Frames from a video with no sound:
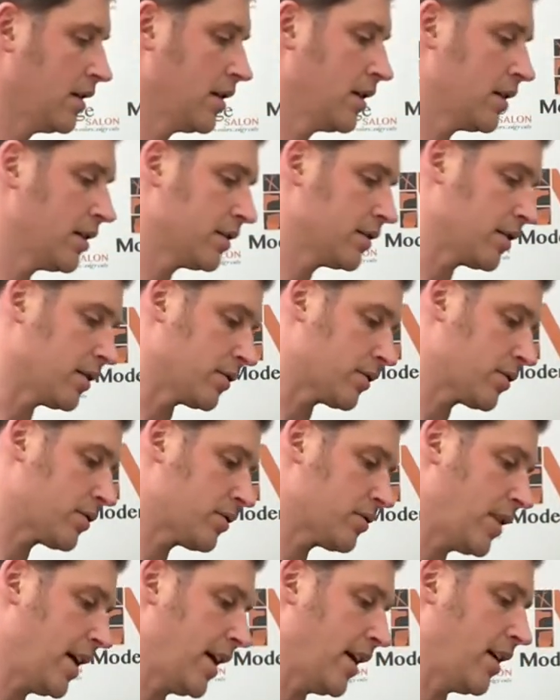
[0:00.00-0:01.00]
So
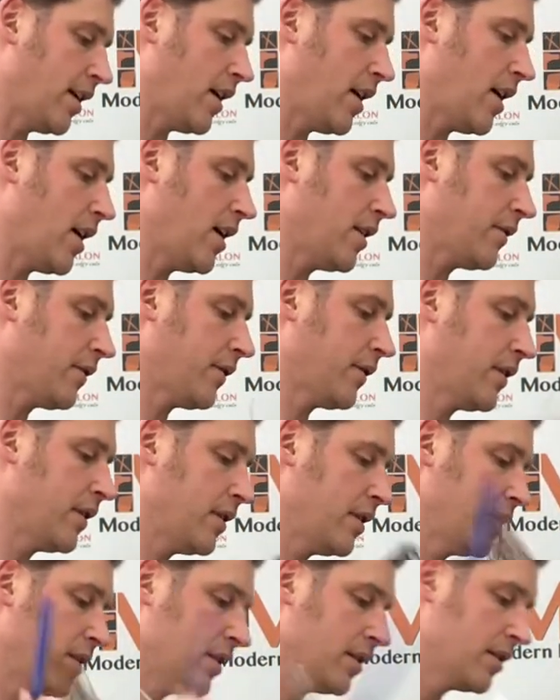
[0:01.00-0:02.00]
straight off,
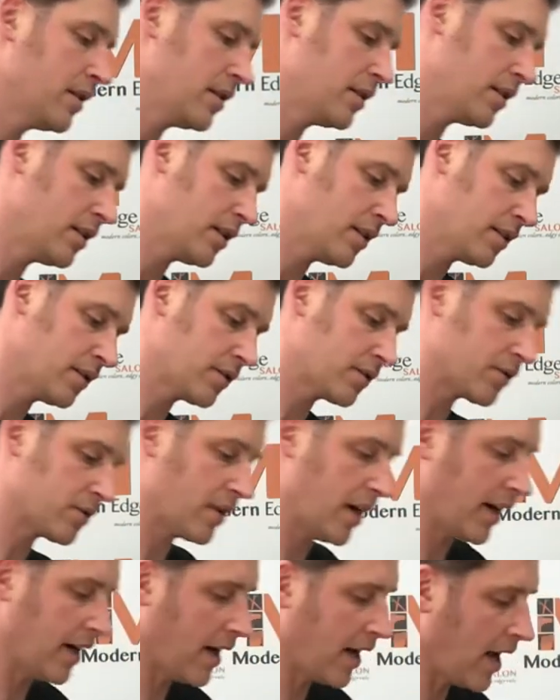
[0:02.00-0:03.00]

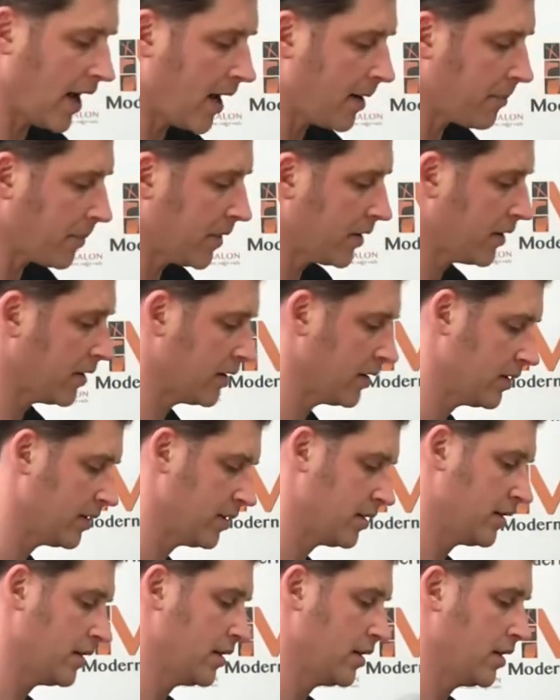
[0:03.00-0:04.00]
straight up,
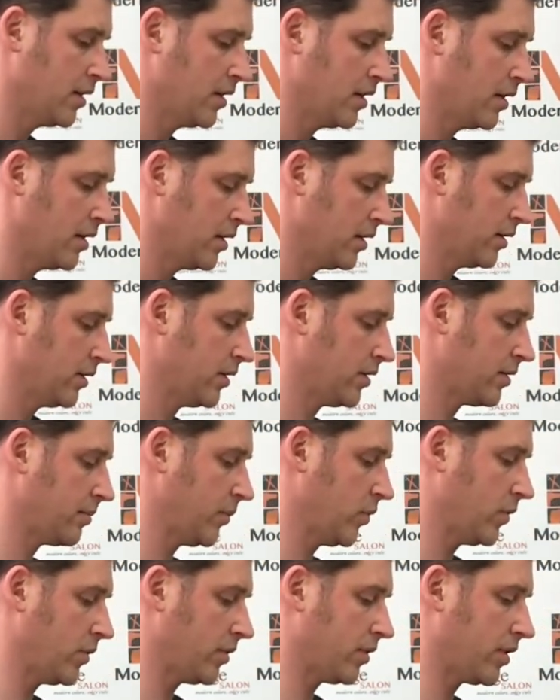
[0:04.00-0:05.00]

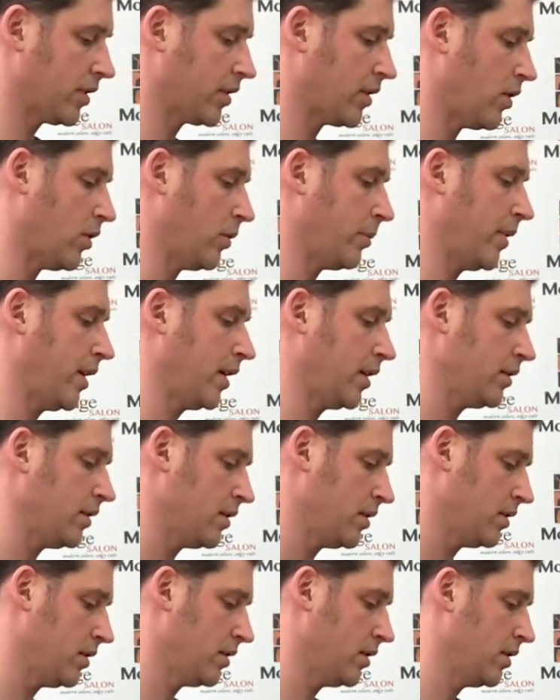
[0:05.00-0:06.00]
smooth combing.
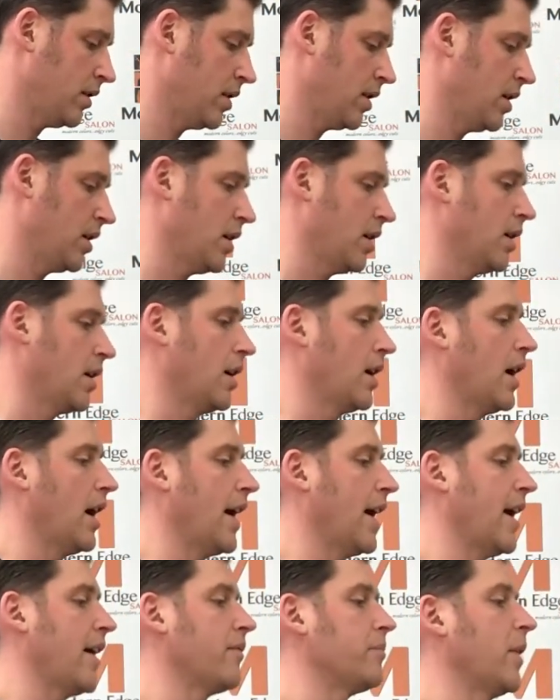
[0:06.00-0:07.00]
I
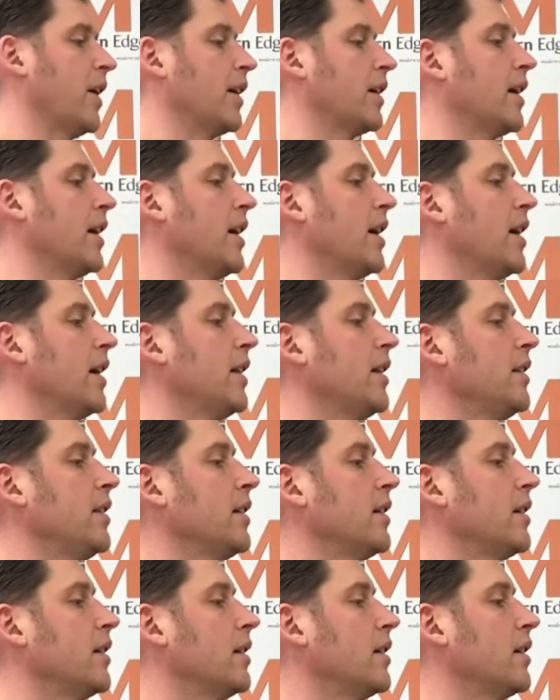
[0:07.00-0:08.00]
have my guide.
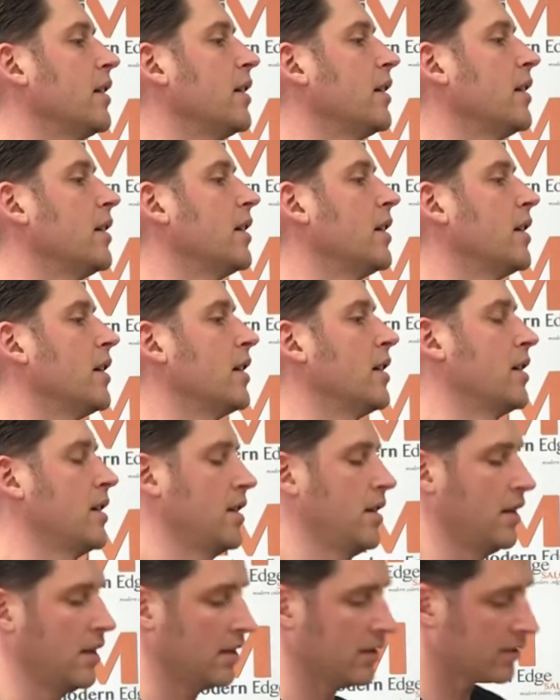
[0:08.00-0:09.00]

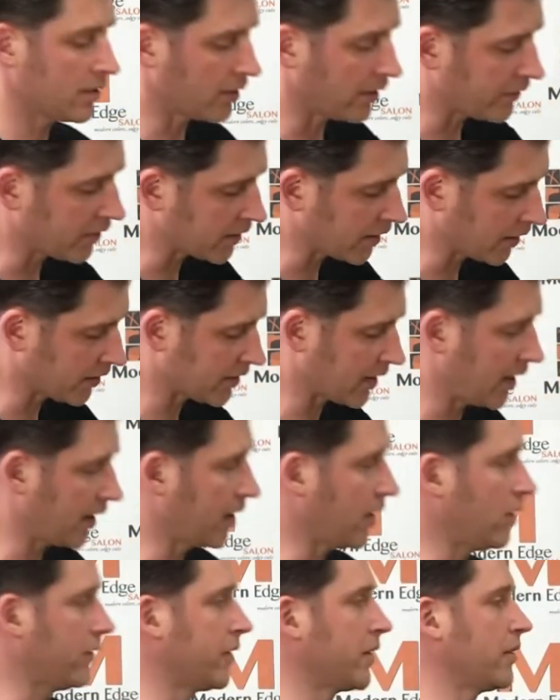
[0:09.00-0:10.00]
So everything's getting
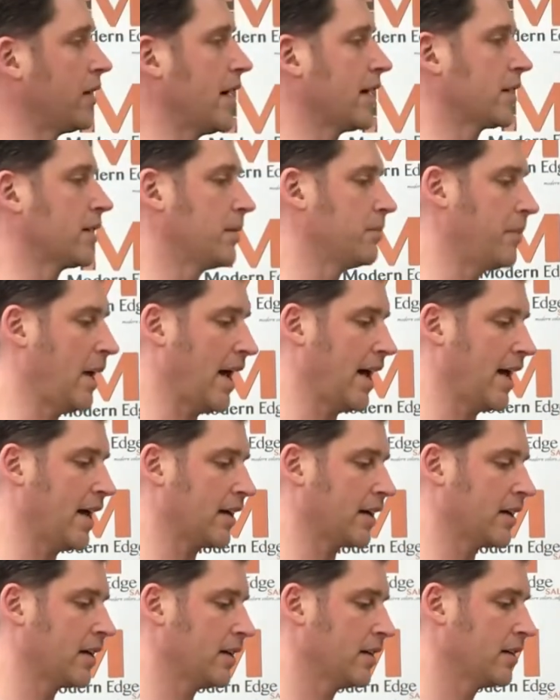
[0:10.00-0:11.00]
over directed back,
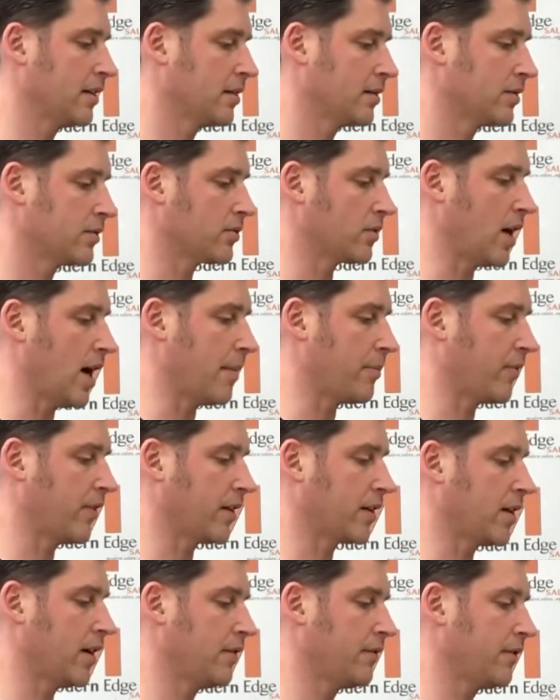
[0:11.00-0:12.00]
drop for
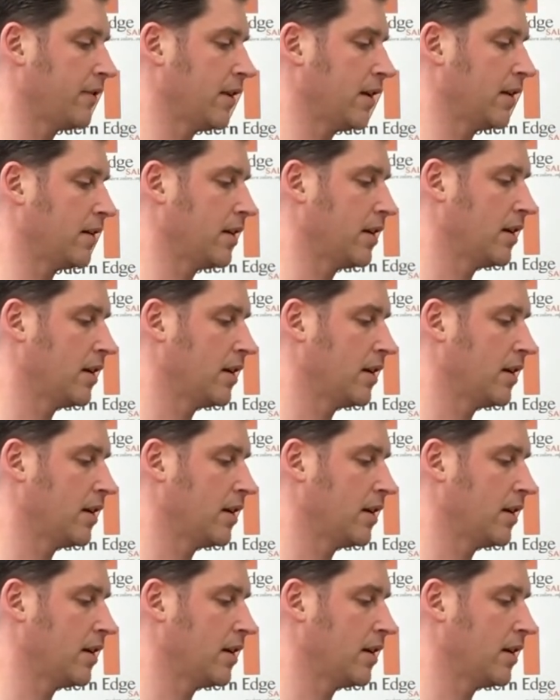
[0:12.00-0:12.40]
comfort,